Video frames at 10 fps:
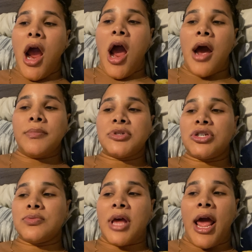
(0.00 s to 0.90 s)
Um,
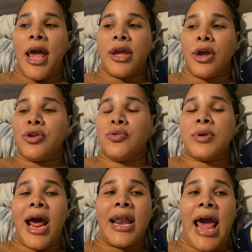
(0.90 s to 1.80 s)
she was like, you're
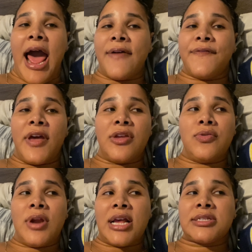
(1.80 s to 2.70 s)
not laughing,
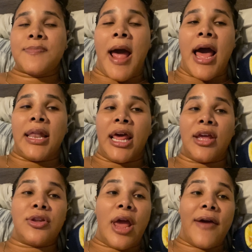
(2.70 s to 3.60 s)
you're not smiling.